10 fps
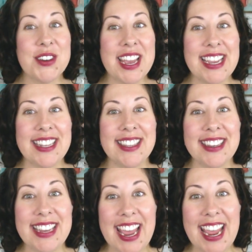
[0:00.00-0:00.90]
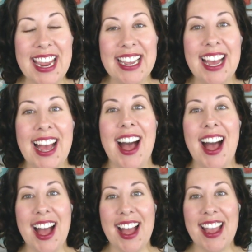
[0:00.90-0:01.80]
Okay, today
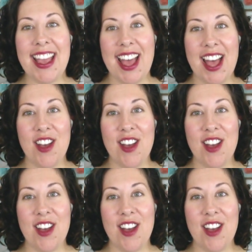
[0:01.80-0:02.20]
I